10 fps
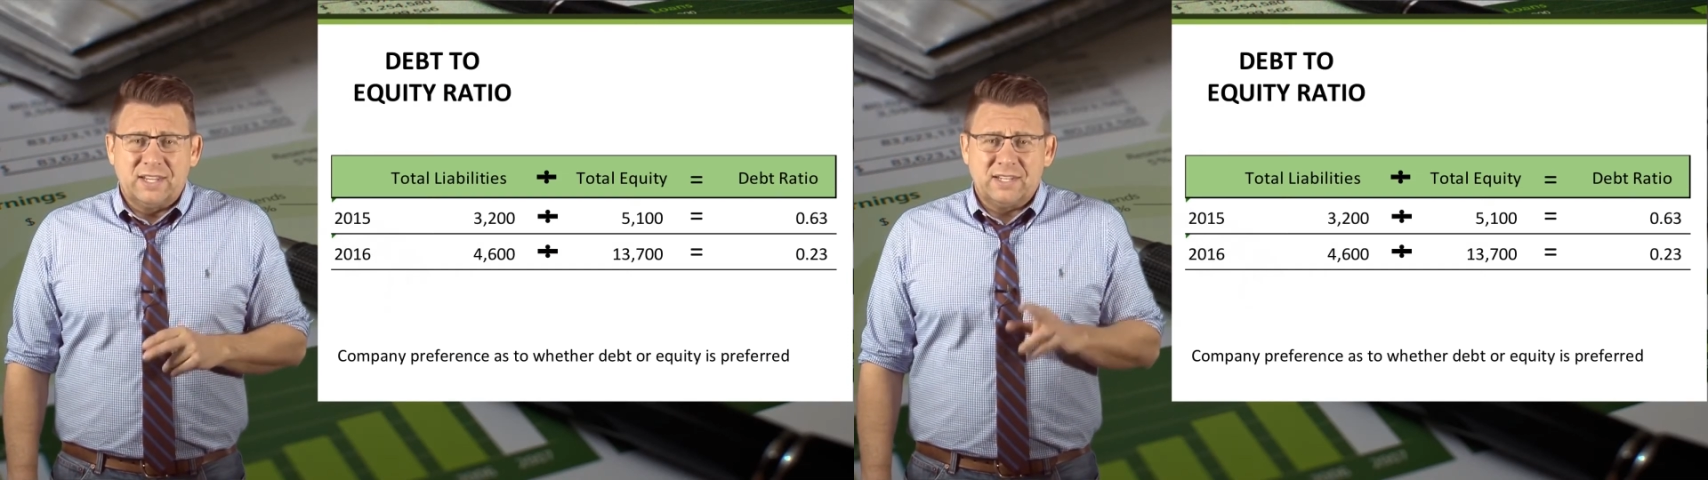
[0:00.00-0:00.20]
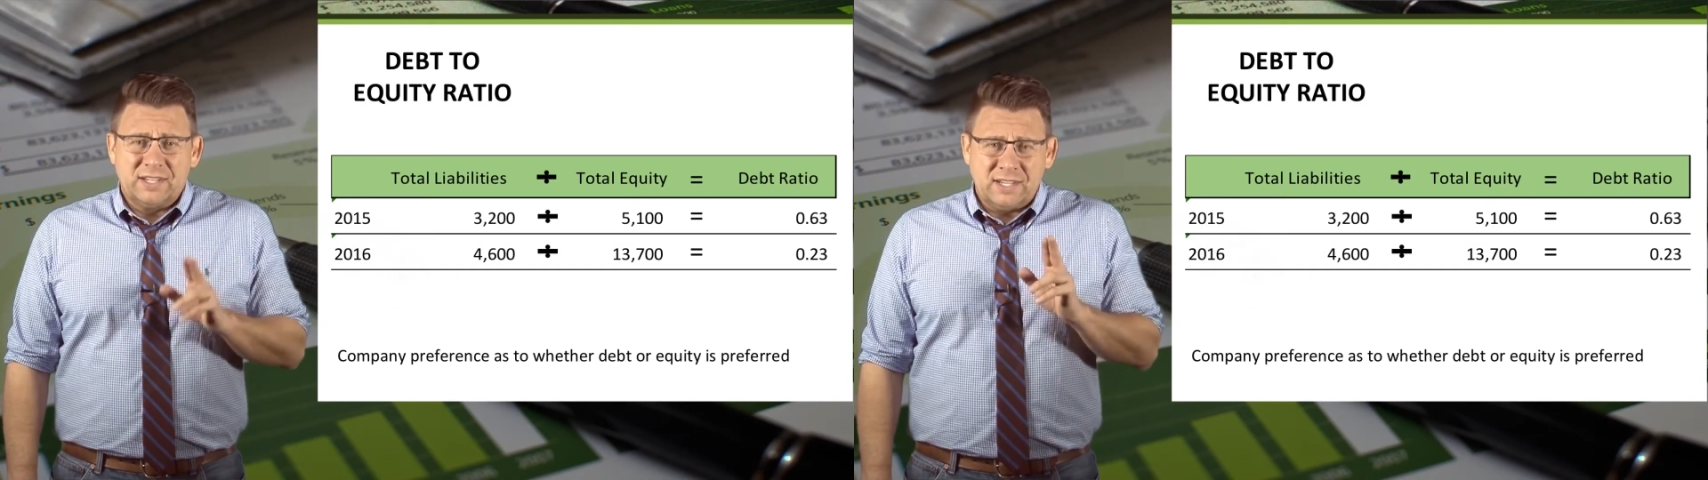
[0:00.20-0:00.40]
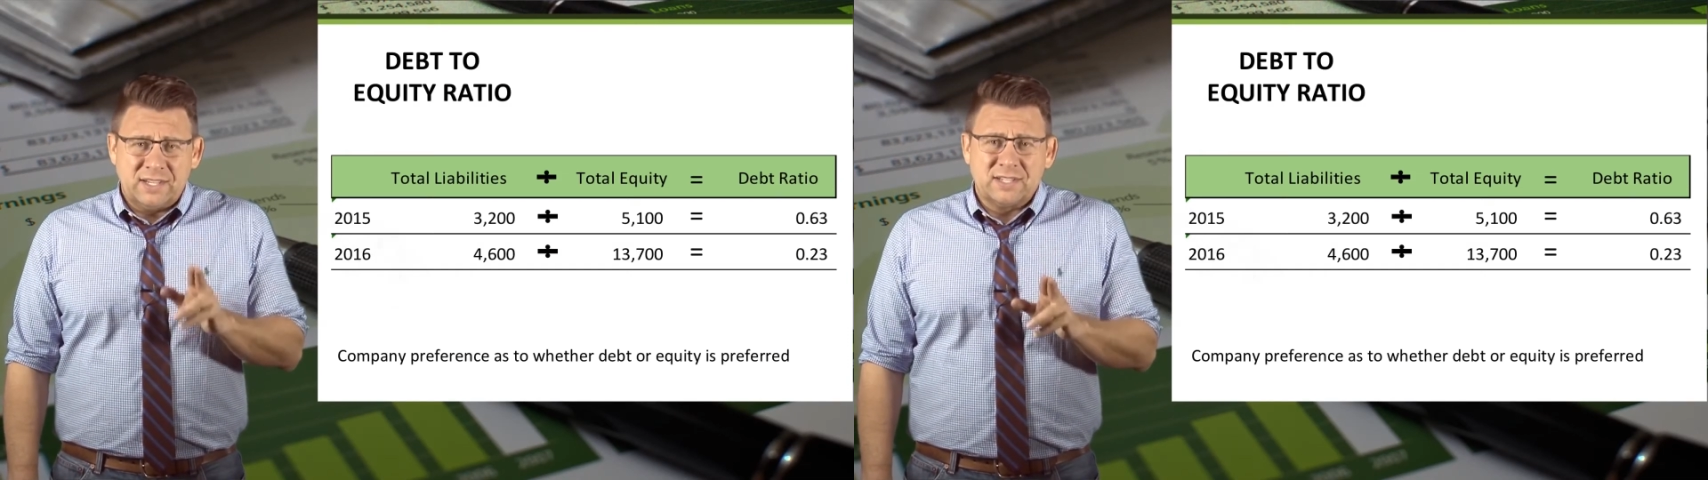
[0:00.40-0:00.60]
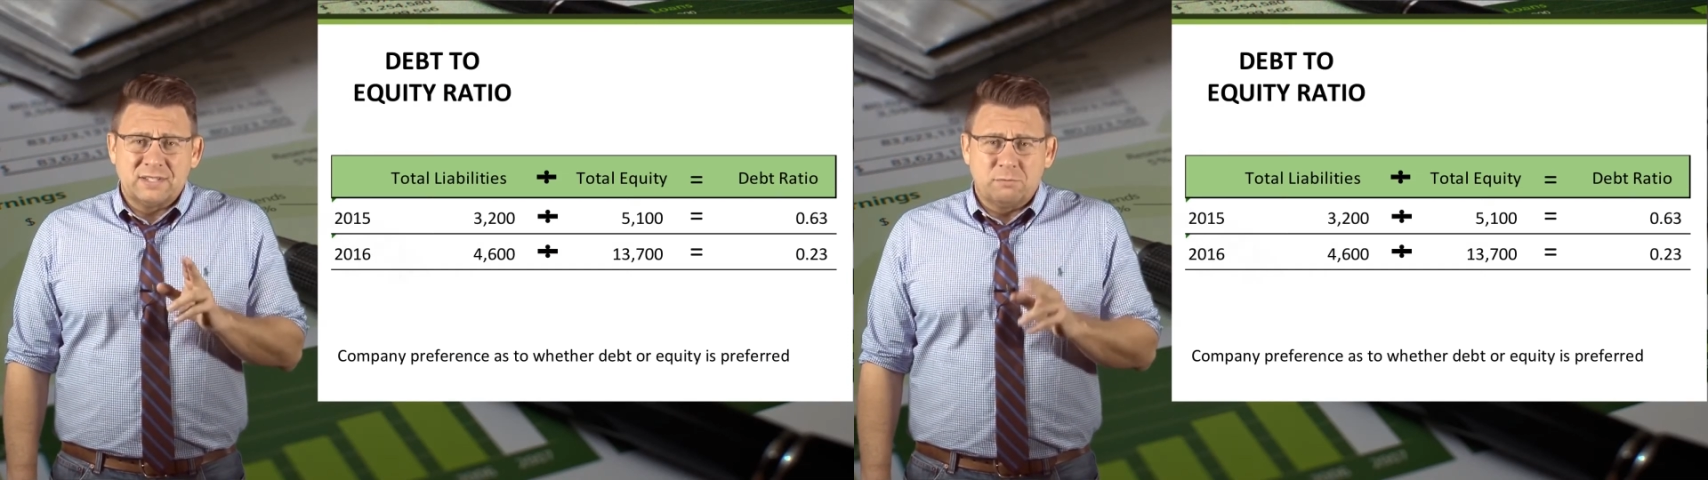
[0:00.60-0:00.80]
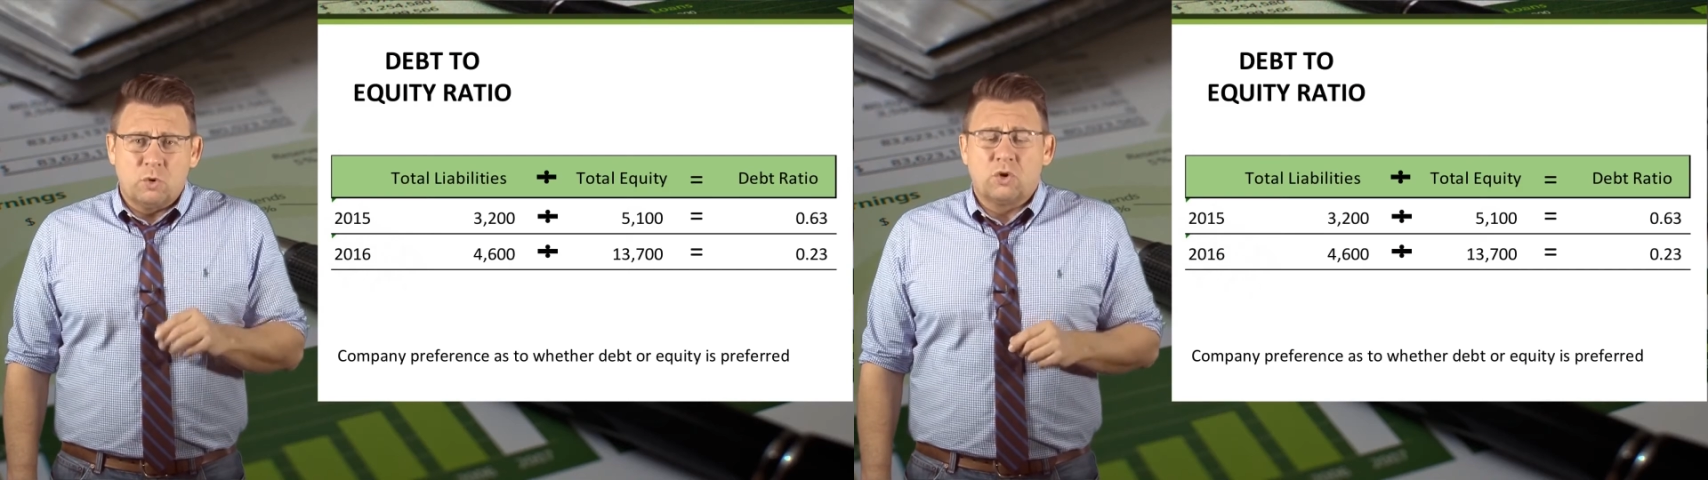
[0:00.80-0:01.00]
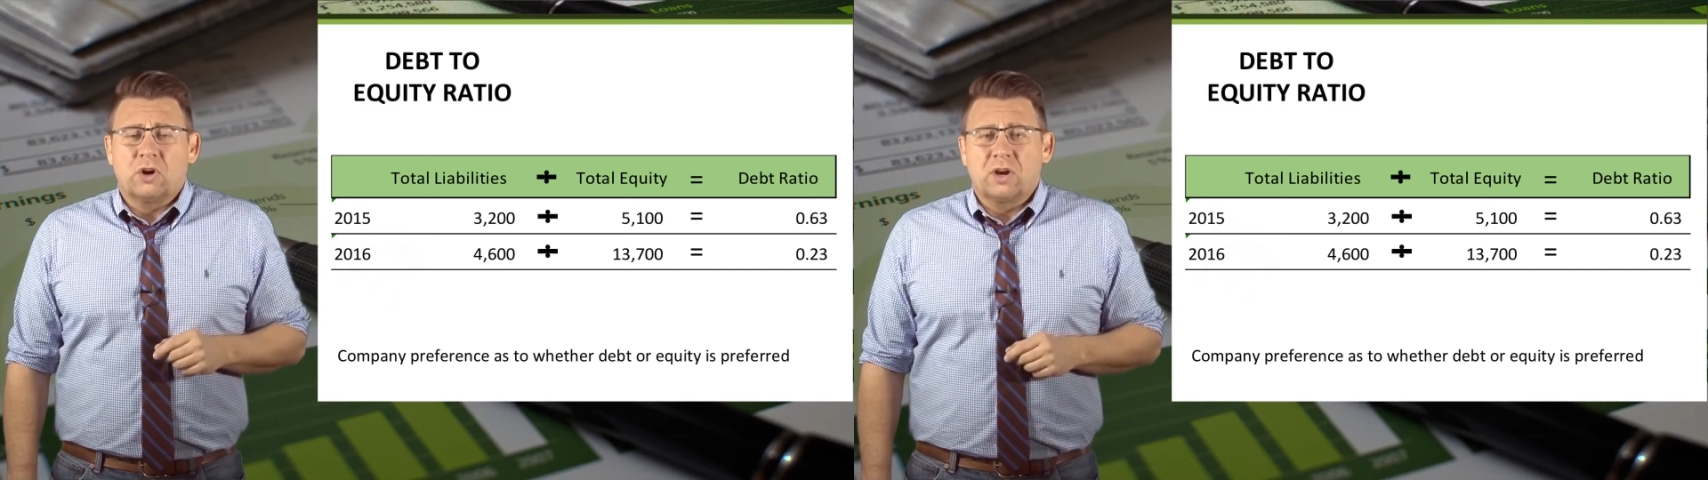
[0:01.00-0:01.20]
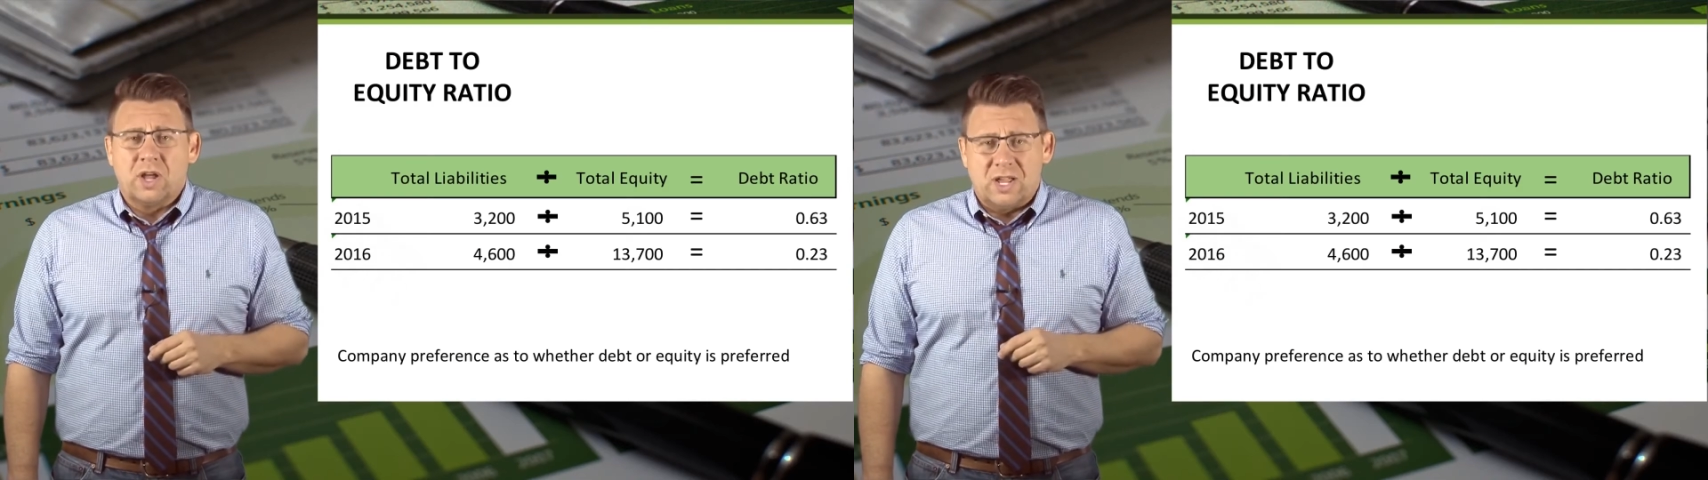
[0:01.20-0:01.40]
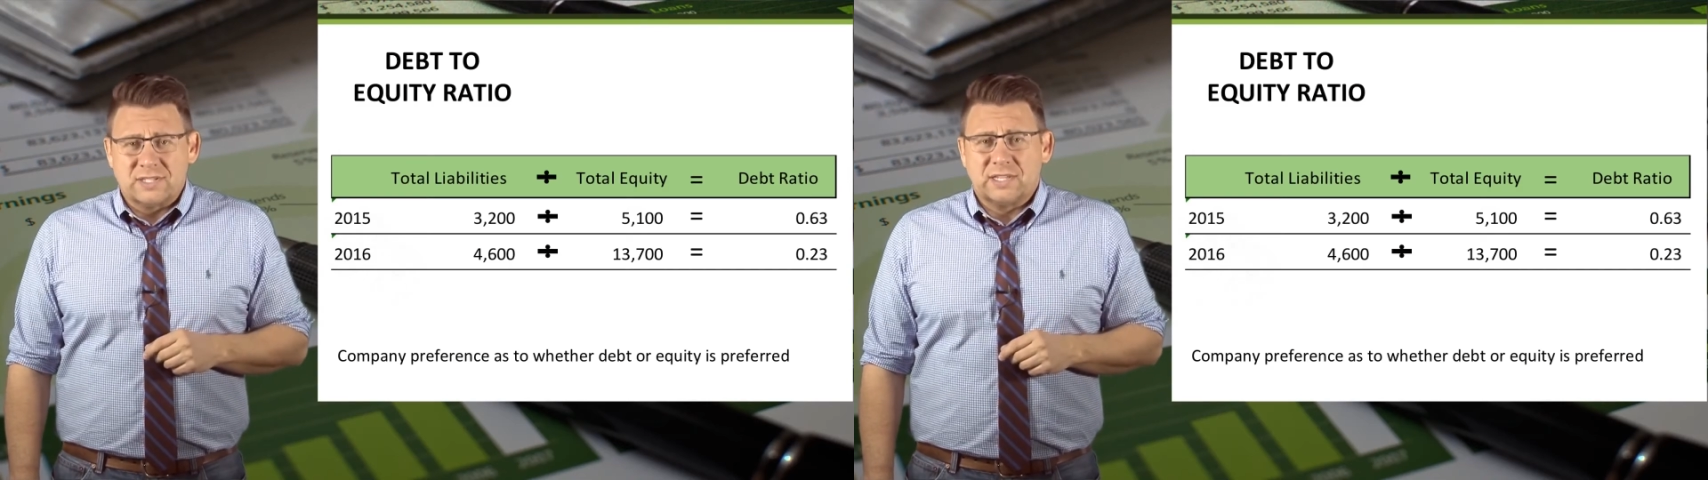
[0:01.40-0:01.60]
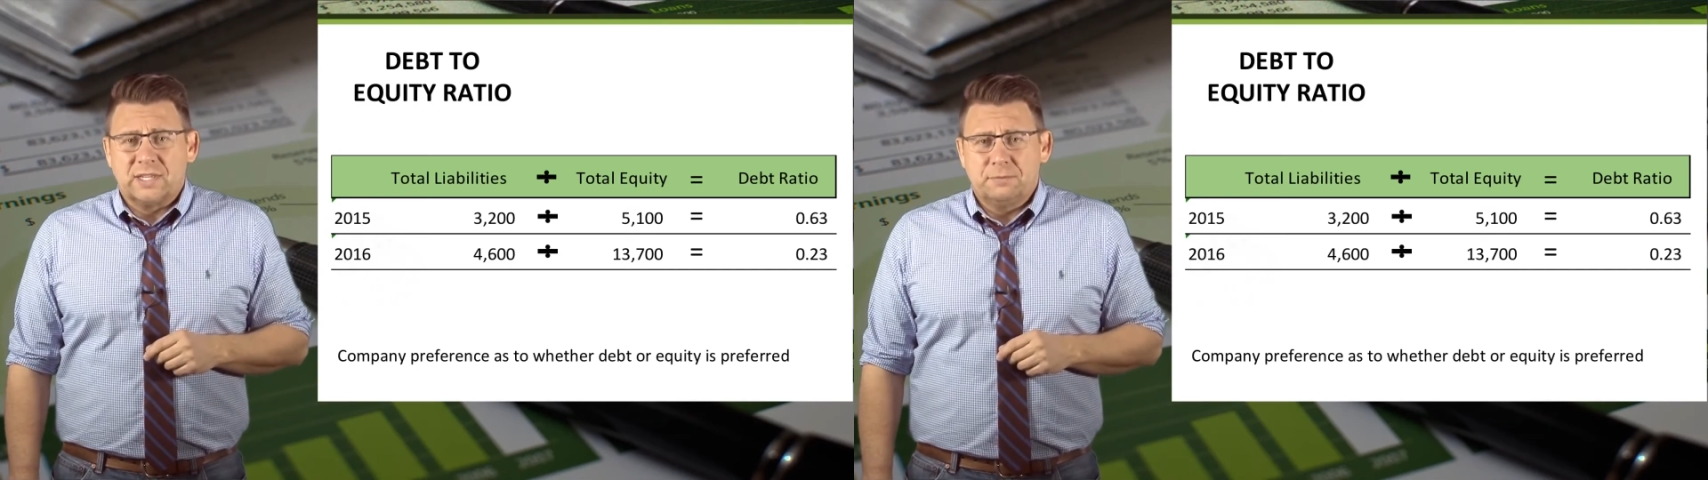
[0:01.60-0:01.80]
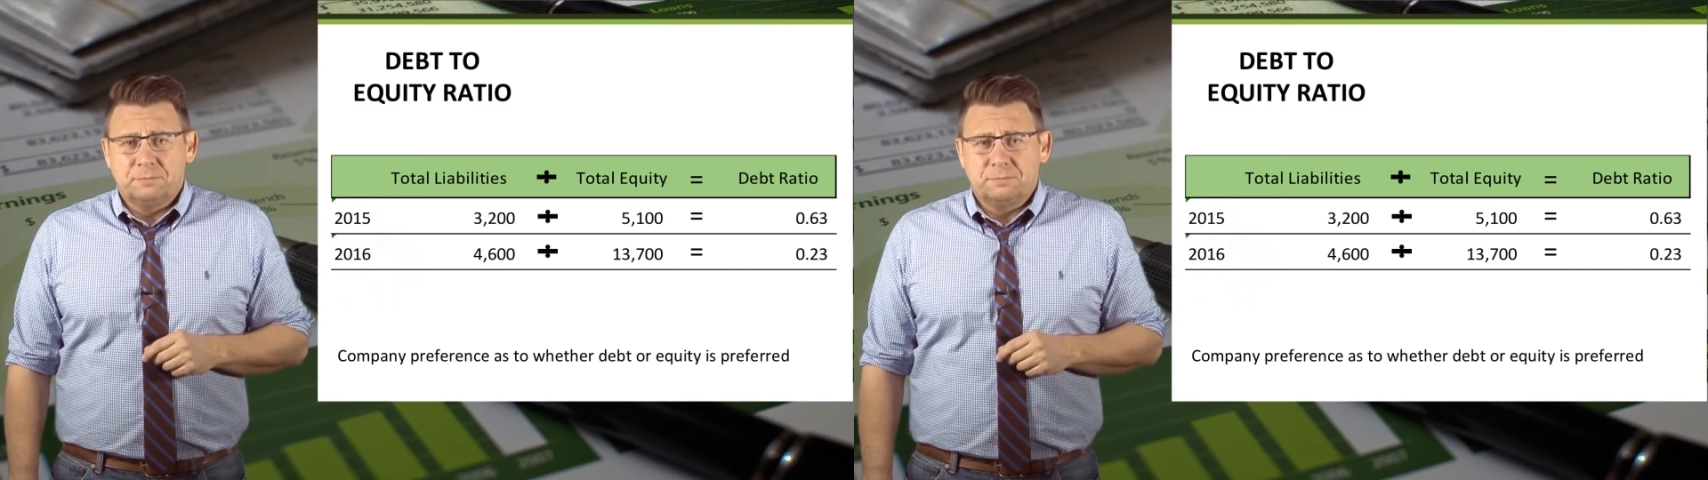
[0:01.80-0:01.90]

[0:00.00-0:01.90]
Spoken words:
it is more costly.